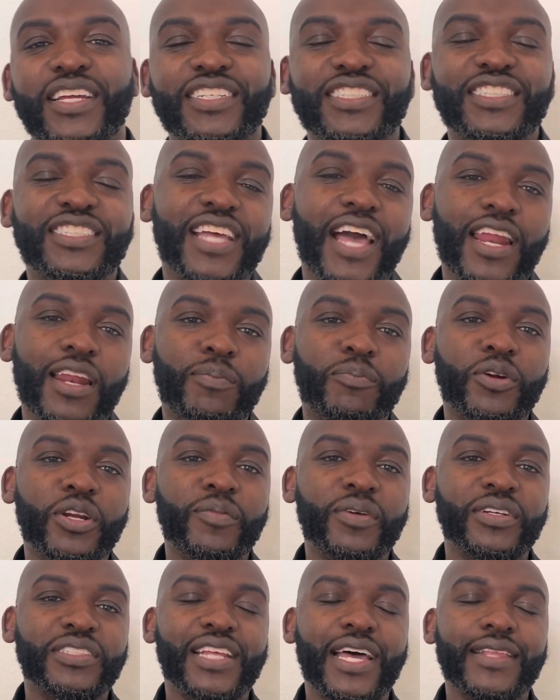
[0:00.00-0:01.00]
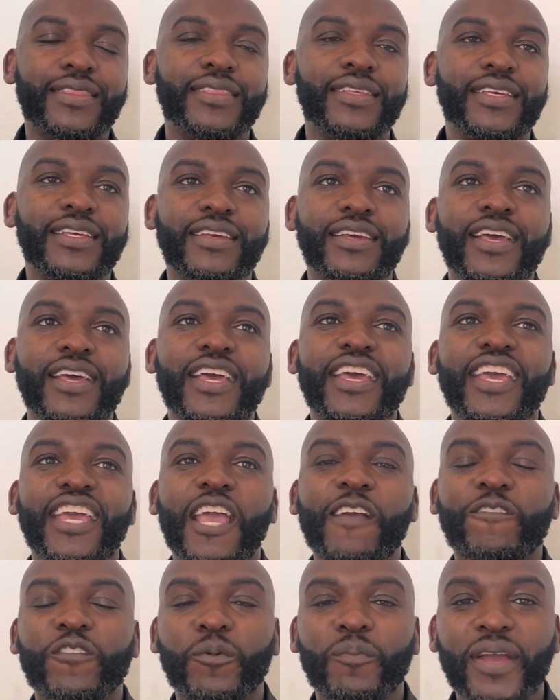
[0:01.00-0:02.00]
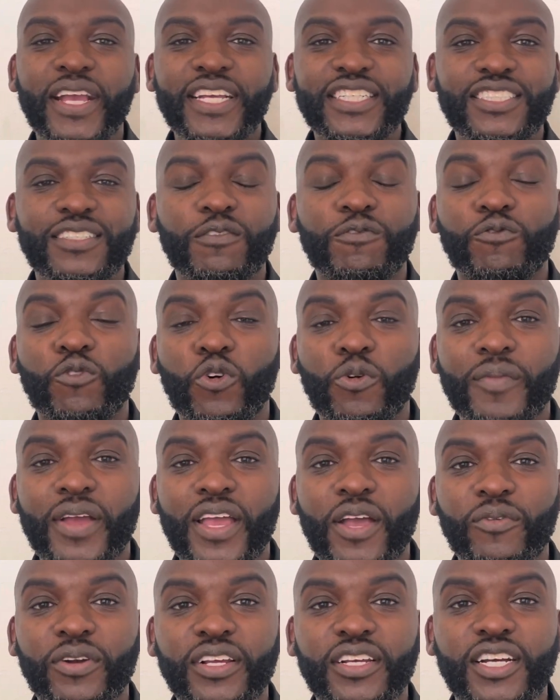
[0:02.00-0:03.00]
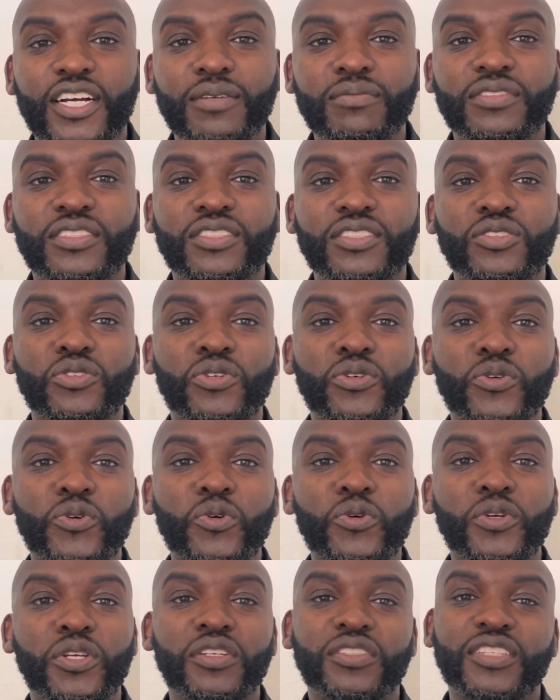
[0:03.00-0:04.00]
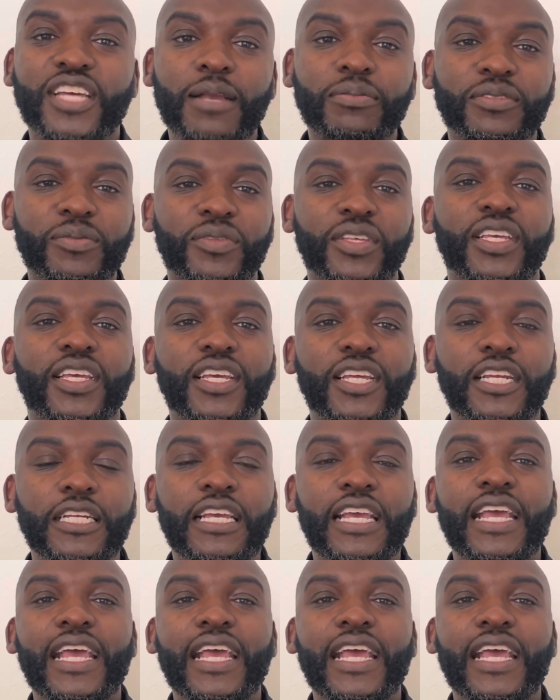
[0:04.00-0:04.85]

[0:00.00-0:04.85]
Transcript: It's just kind of pretty much like the information format when it comes to Google. You type something in